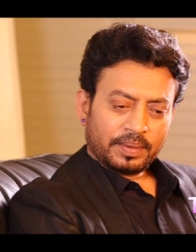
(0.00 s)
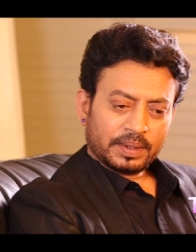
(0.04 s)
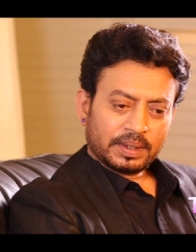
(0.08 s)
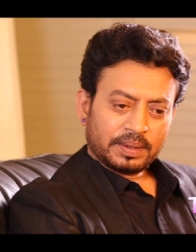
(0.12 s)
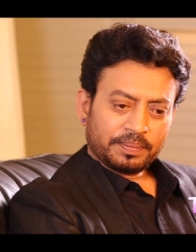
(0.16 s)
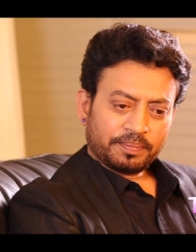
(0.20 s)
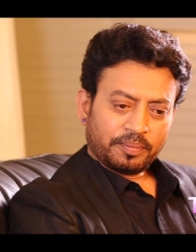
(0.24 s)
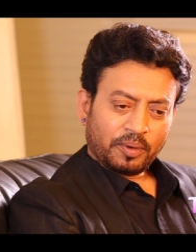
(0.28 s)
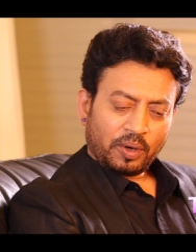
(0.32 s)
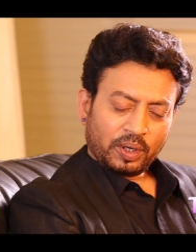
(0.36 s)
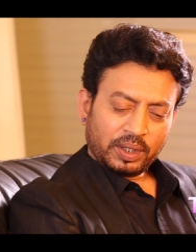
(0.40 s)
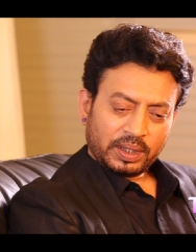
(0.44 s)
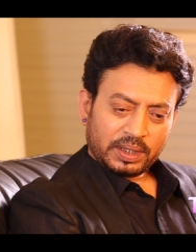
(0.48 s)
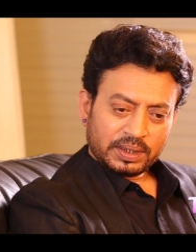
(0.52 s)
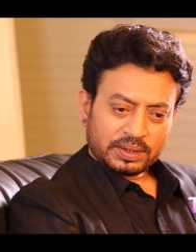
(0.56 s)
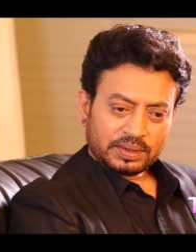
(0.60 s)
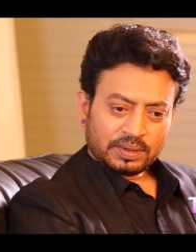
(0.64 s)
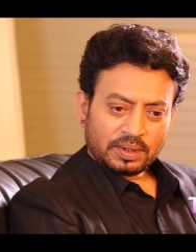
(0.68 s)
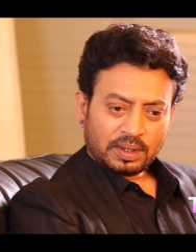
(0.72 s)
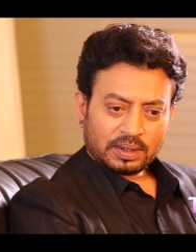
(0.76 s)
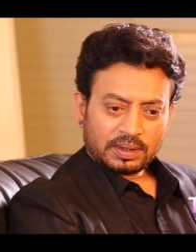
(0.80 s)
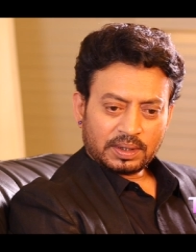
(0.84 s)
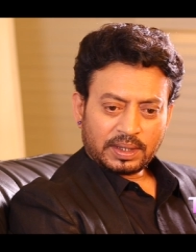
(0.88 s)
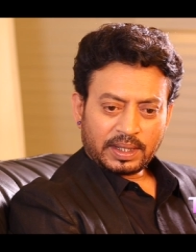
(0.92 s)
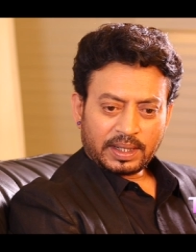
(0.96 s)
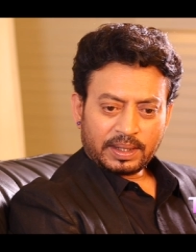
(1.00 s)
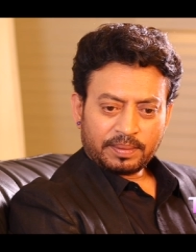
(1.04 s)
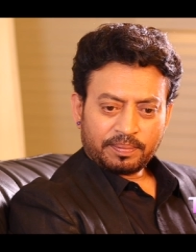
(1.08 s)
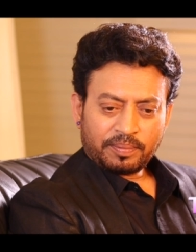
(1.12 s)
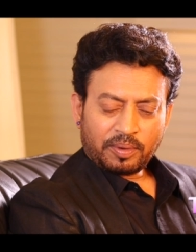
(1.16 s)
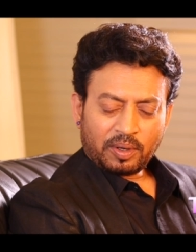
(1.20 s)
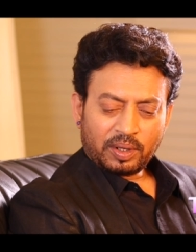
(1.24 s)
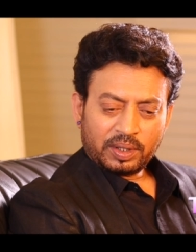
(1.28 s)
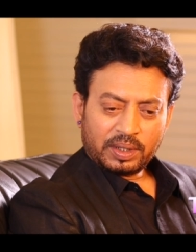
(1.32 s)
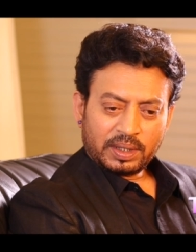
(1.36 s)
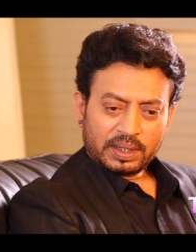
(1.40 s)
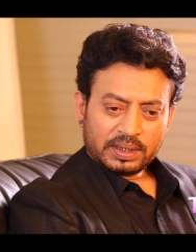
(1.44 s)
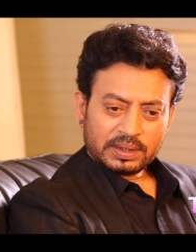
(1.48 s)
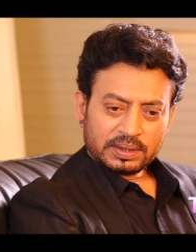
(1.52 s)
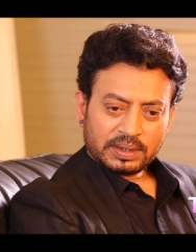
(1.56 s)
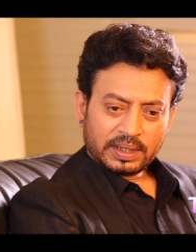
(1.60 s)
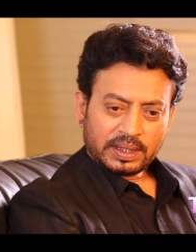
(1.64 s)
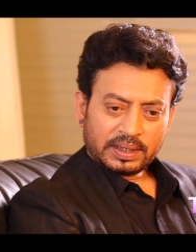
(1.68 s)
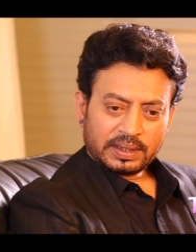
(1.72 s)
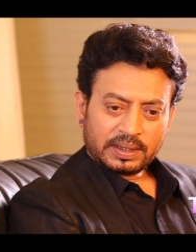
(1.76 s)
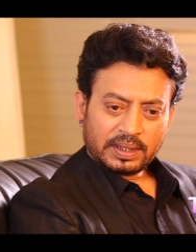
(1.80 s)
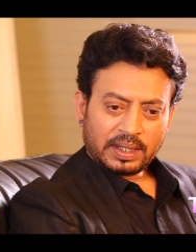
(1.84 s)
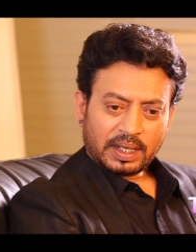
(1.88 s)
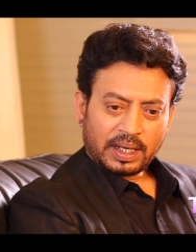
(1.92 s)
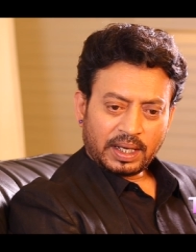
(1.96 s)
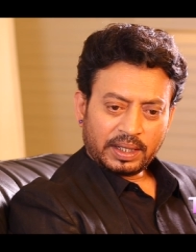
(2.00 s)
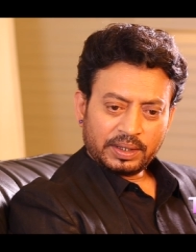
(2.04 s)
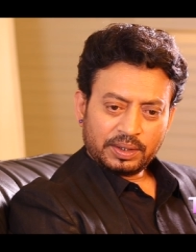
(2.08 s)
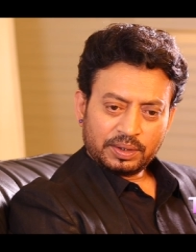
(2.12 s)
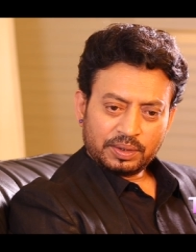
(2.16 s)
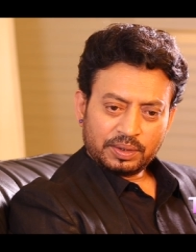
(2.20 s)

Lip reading: But the point is not that. Point is that, are